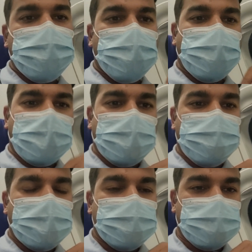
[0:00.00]
So quick
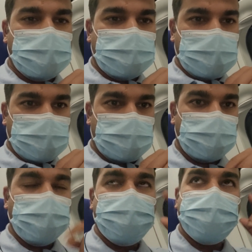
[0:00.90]
impression of the
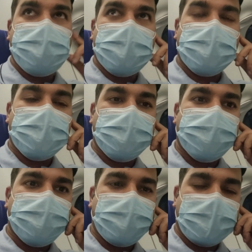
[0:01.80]
crew.
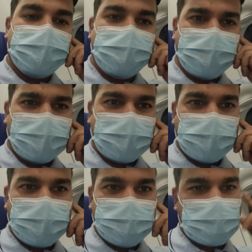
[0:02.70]
When we entered the
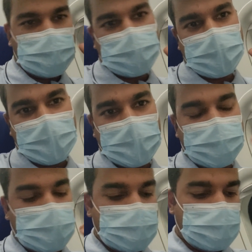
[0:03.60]
aircraft, they were pretty
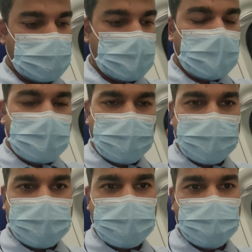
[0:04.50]
average. They
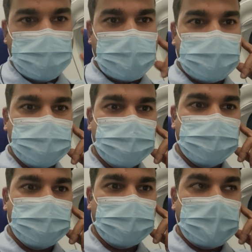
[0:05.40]
welcomed the
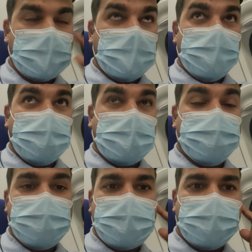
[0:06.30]
passengers, but
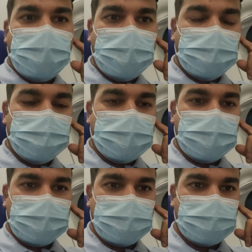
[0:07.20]
after that
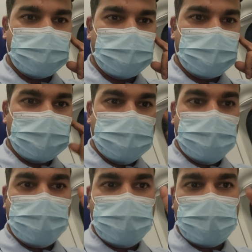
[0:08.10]
horrible
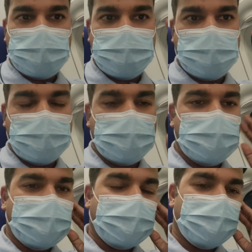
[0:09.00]
so-called chicken
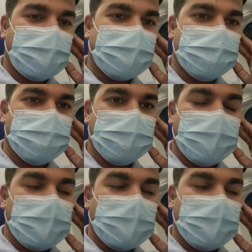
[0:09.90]
curry rice,